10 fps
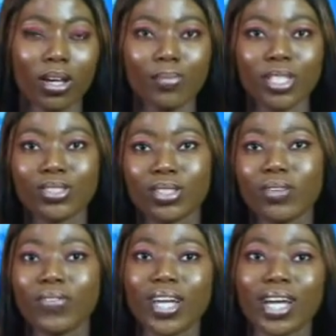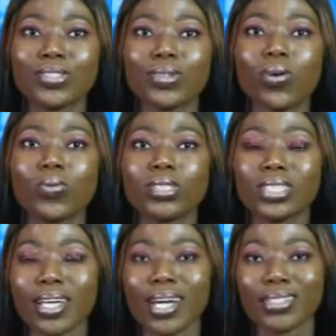Please do not forget to always
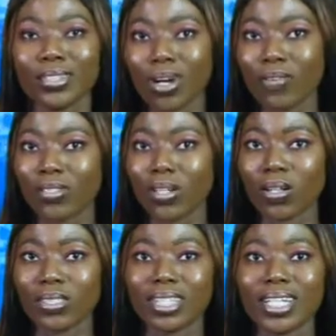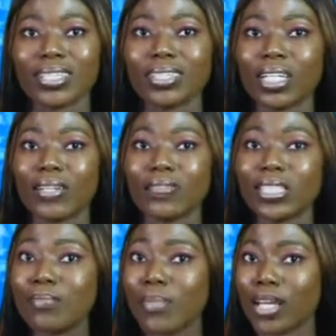adhere to COVID-19
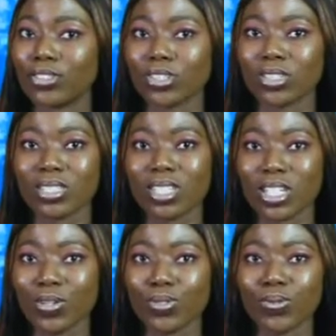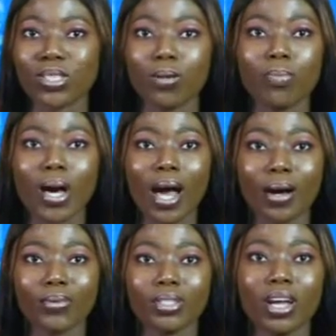safety measures. The news was
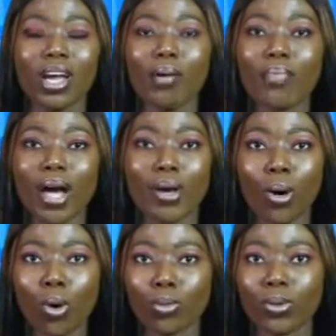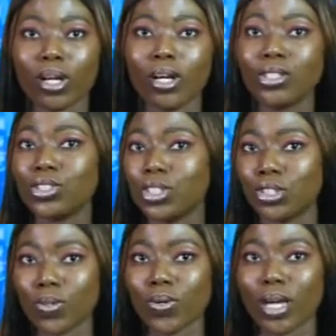compiled by Hope
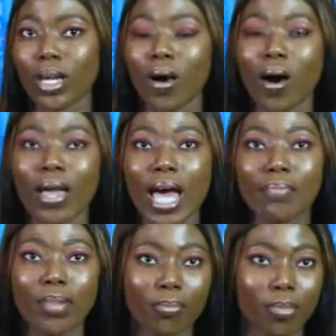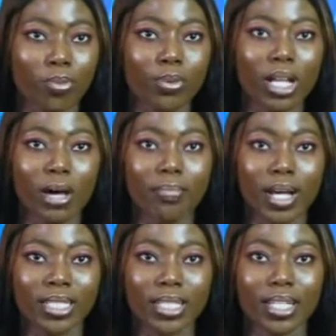Chijoke I am, Mobola
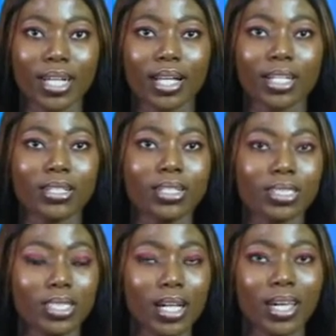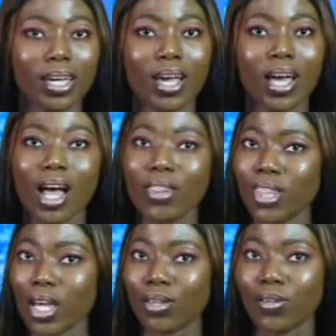Bade Kale. Good day and
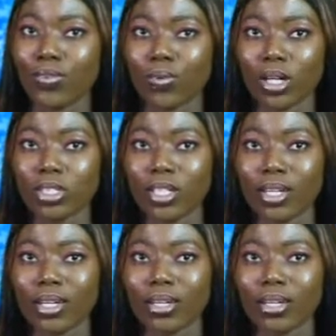thank you for watching.